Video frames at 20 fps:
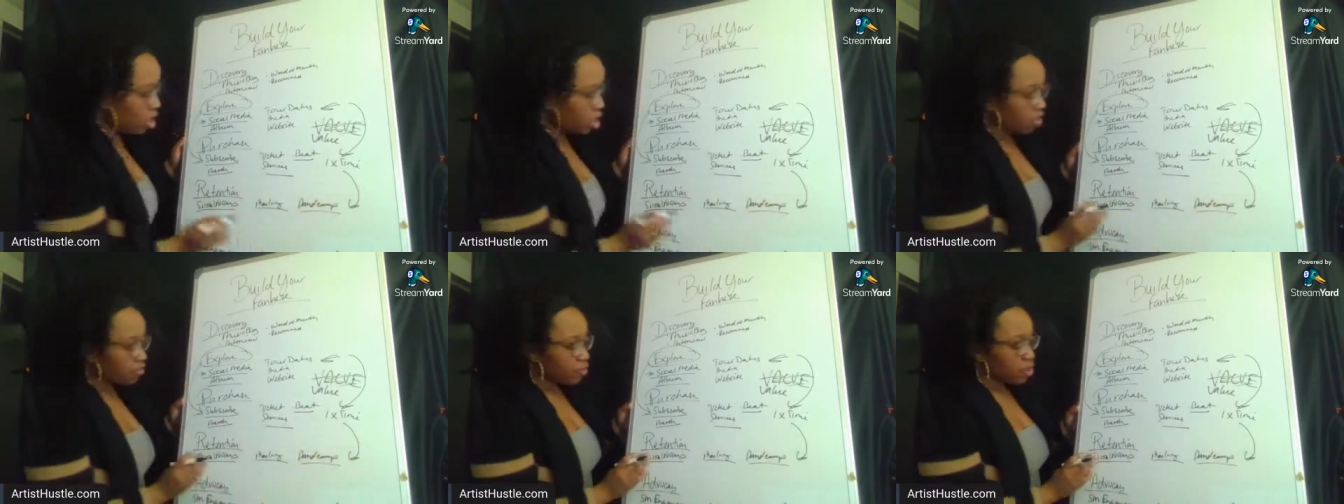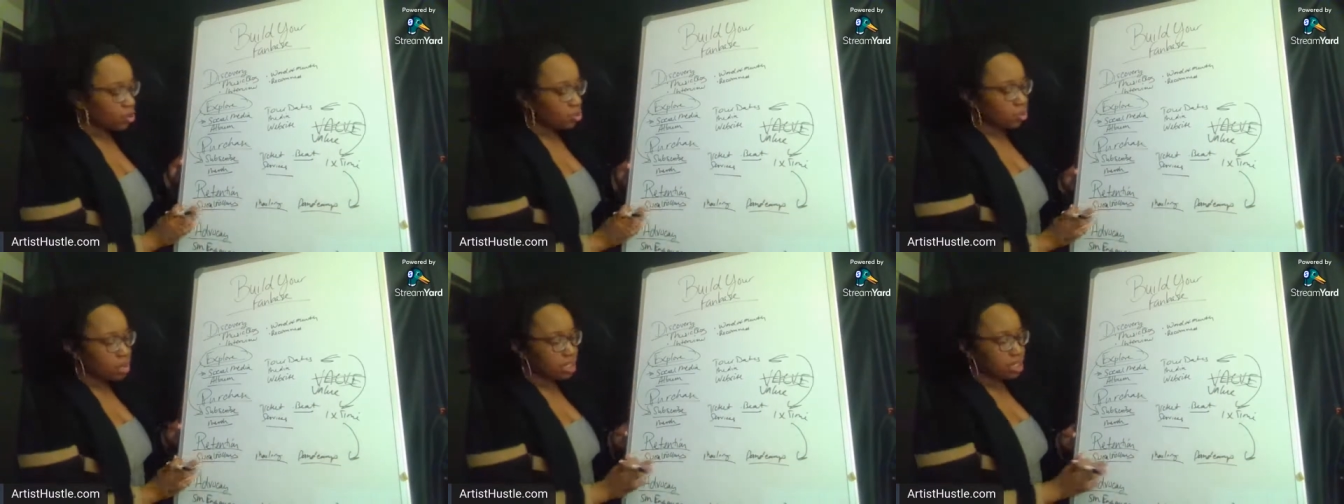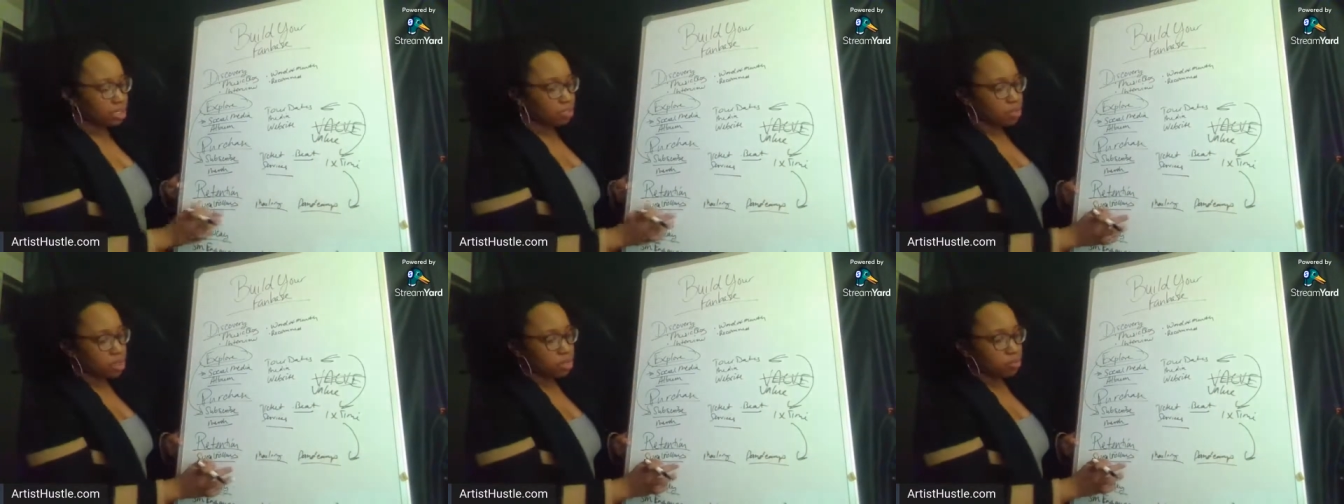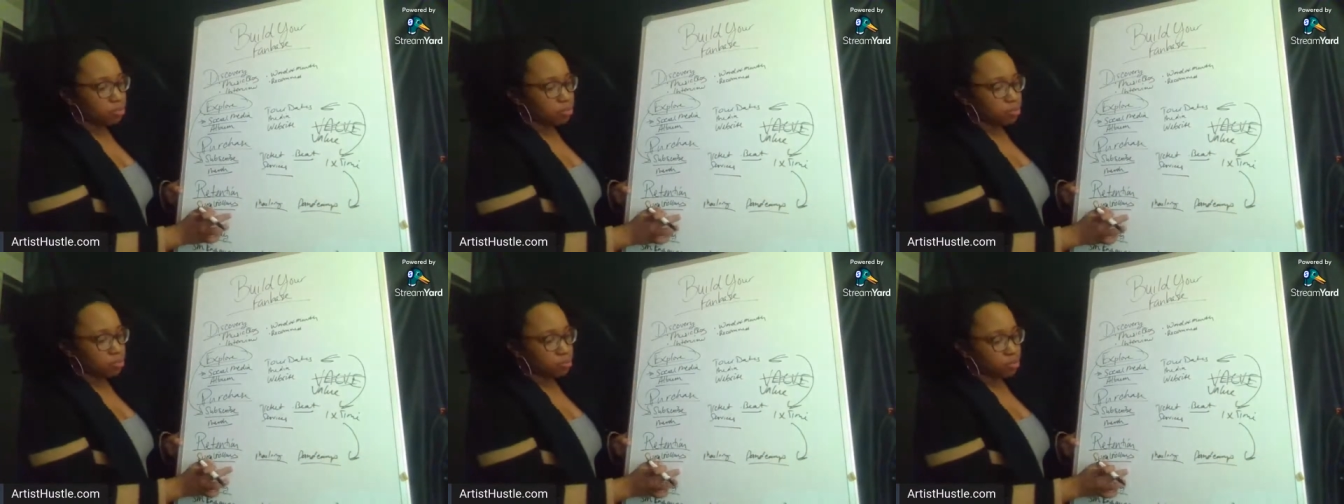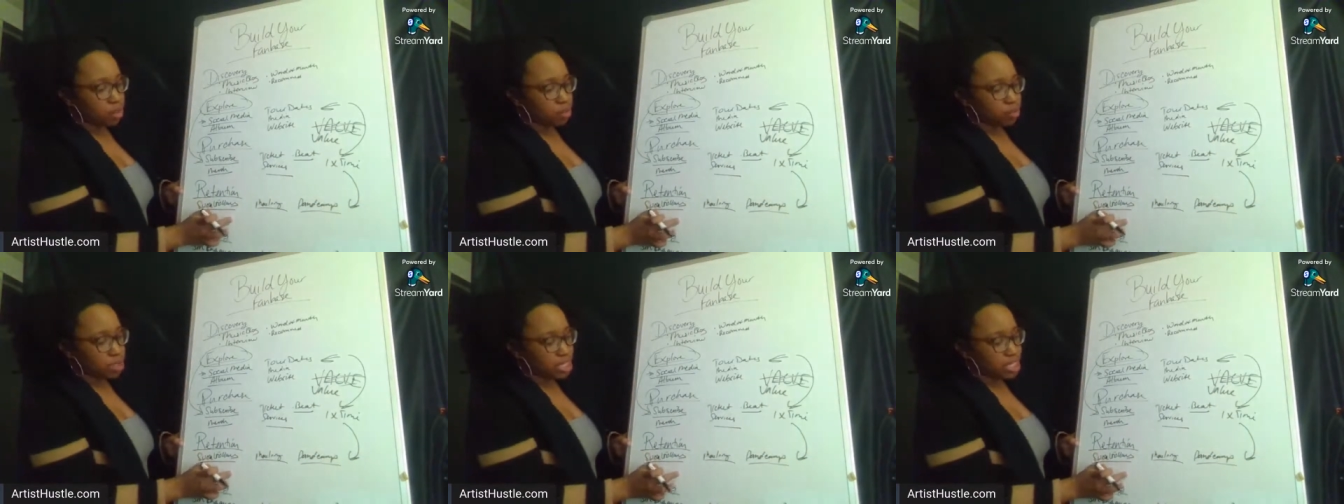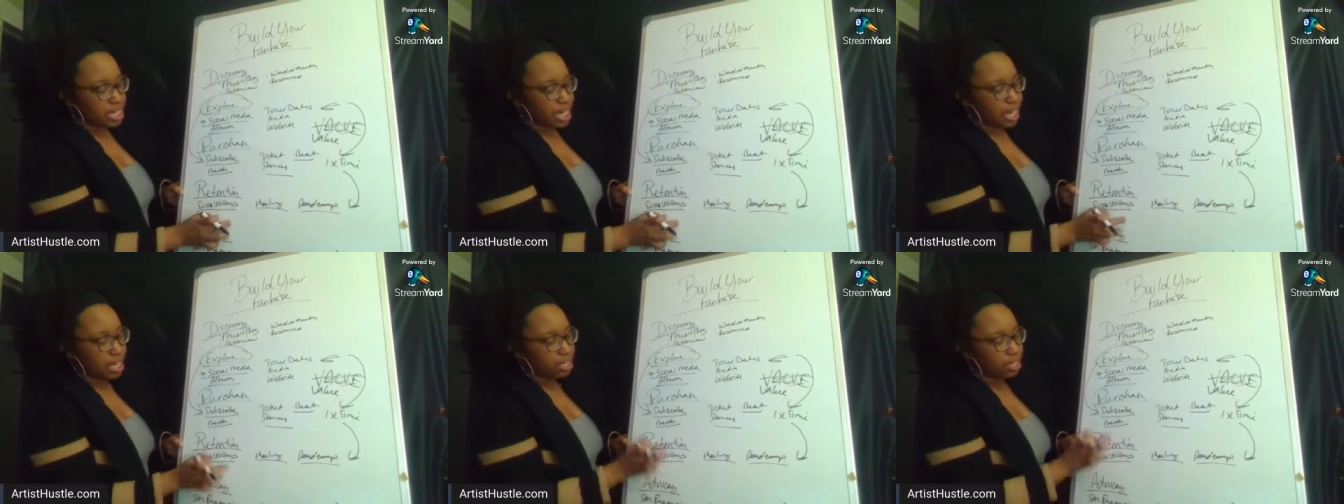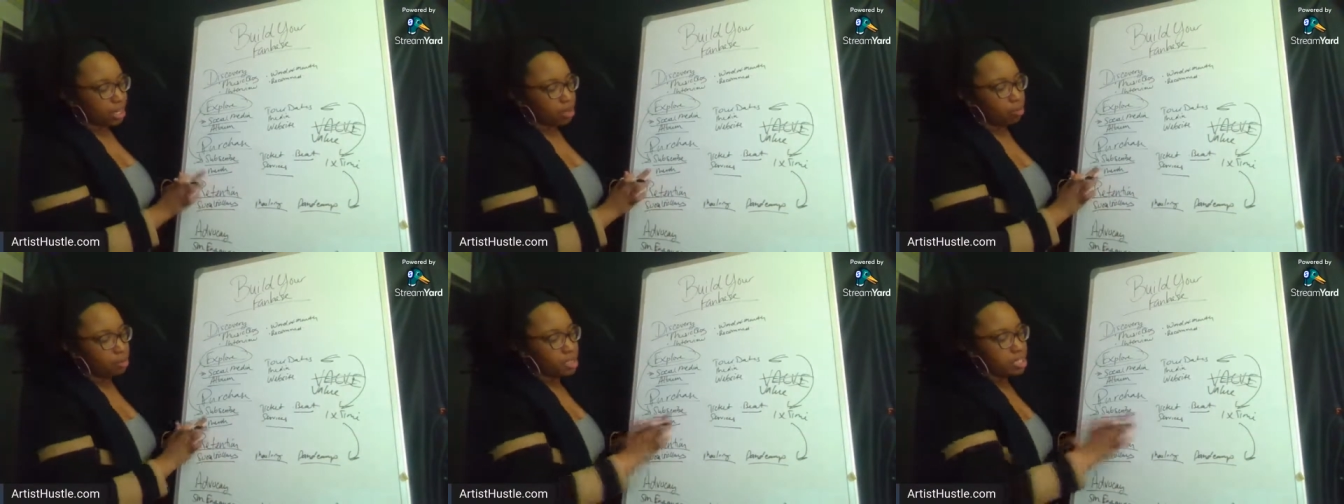If you want them to be
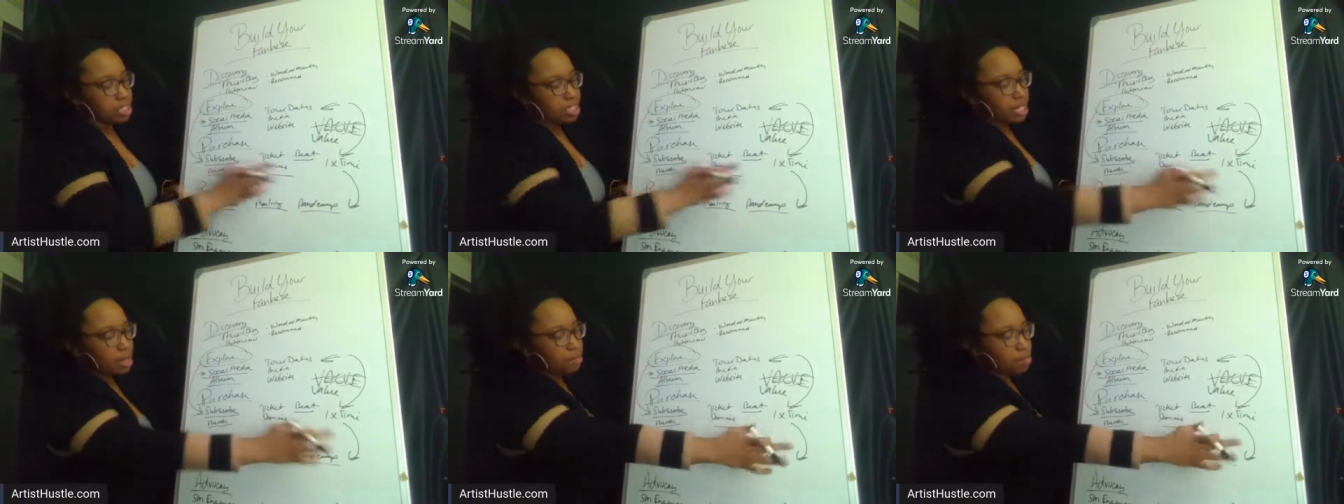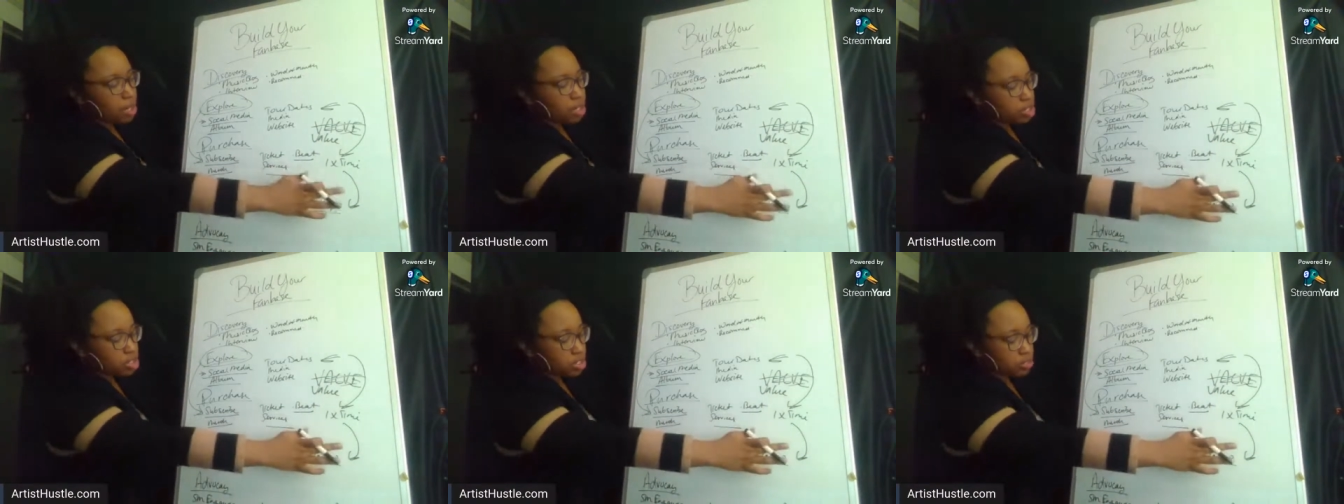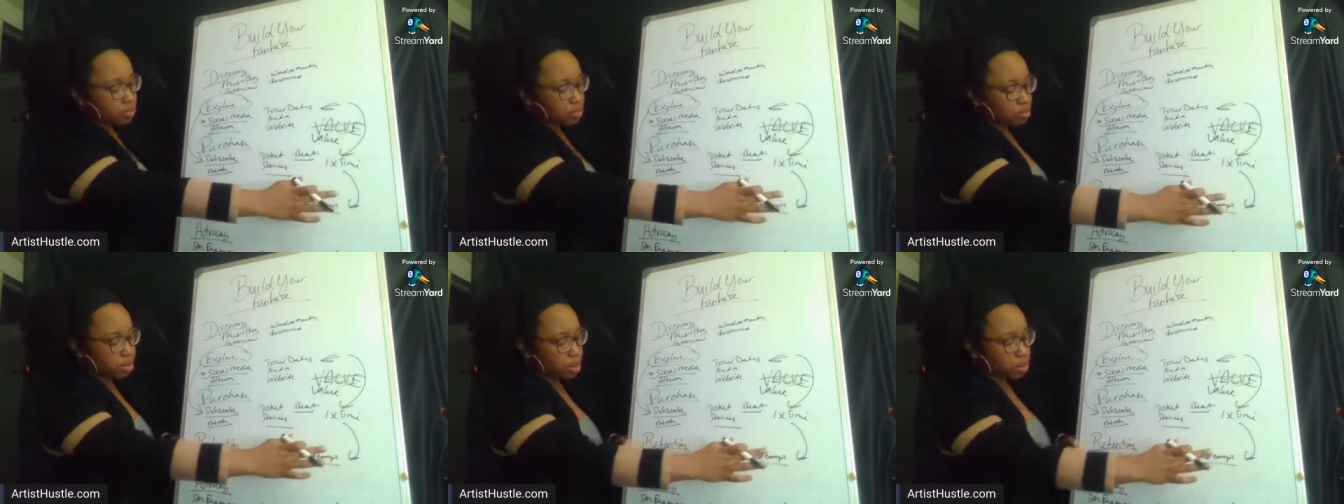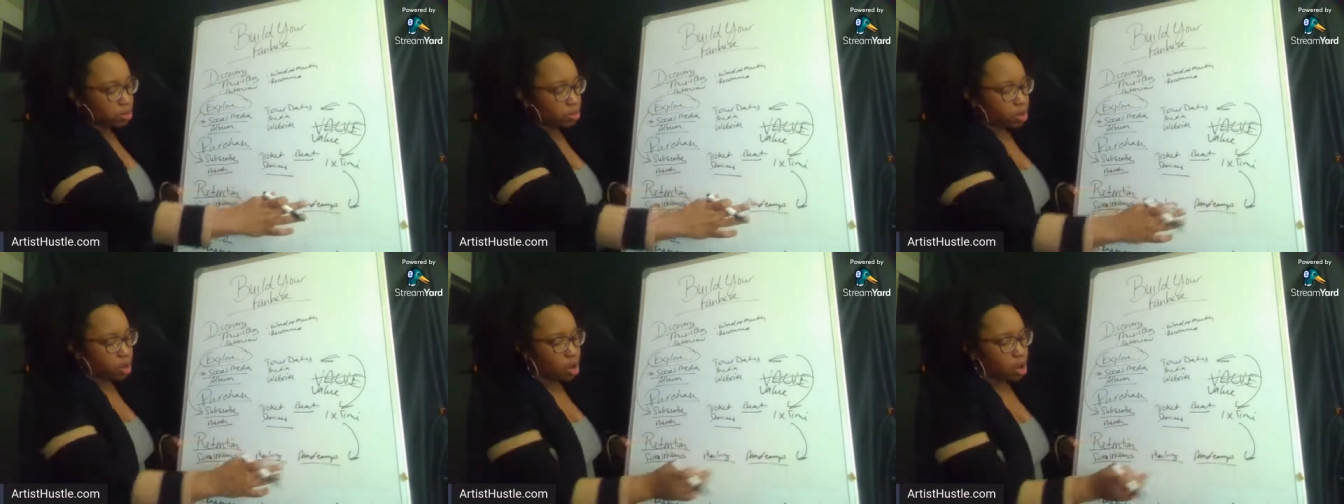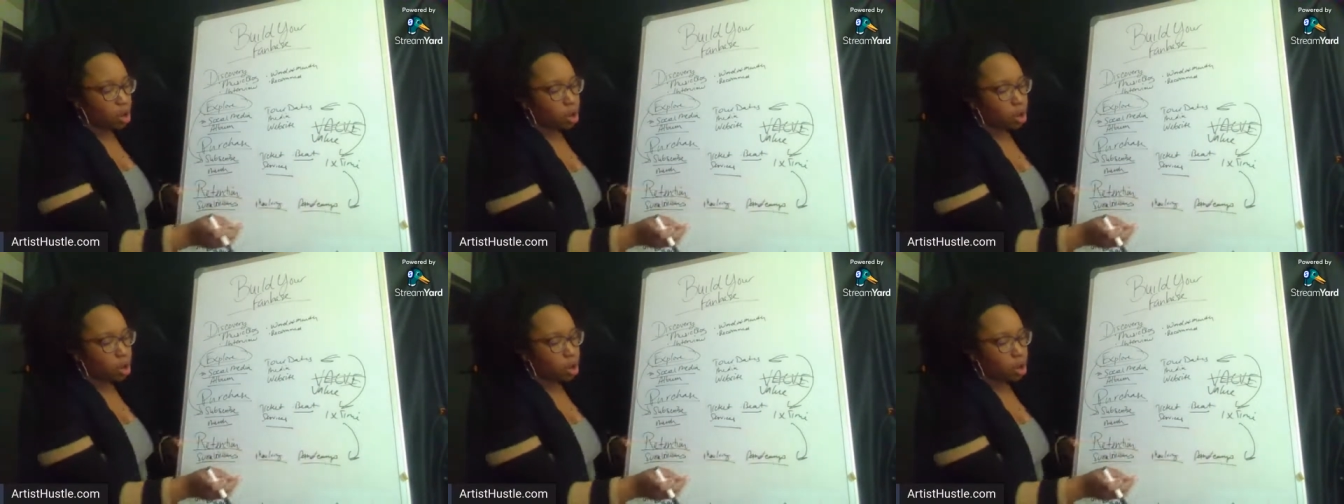retained, like once they purchase from you,